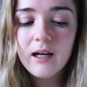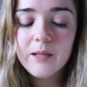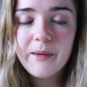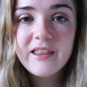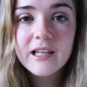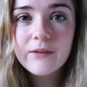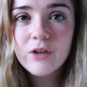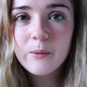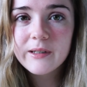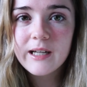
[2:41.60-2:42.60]
I think I've
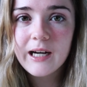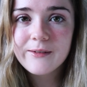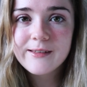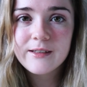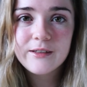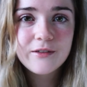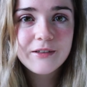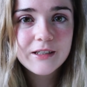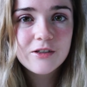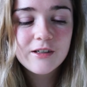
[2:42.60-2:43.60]
got one now, so
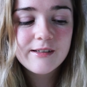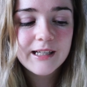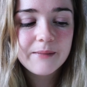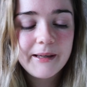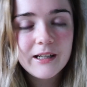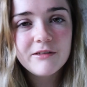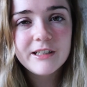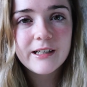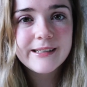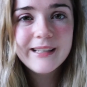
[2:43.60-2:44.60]
fingers crossed I can make a
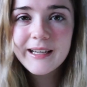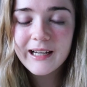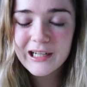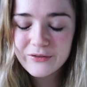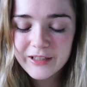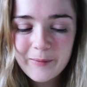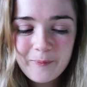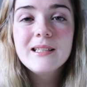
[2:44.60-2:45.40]
really nice kit out of it.